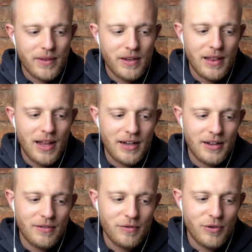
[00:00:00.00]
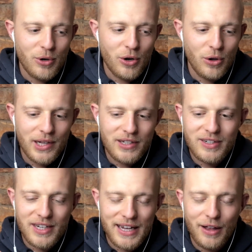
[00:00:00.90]
a
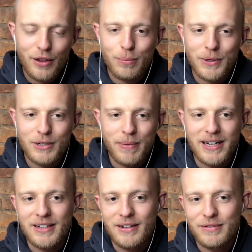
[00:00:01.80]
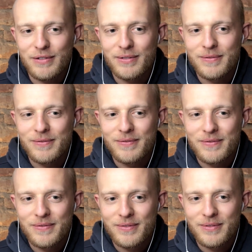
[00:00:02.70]
holistic health perspective,
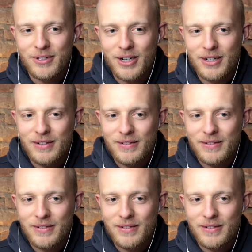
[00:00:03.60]
right?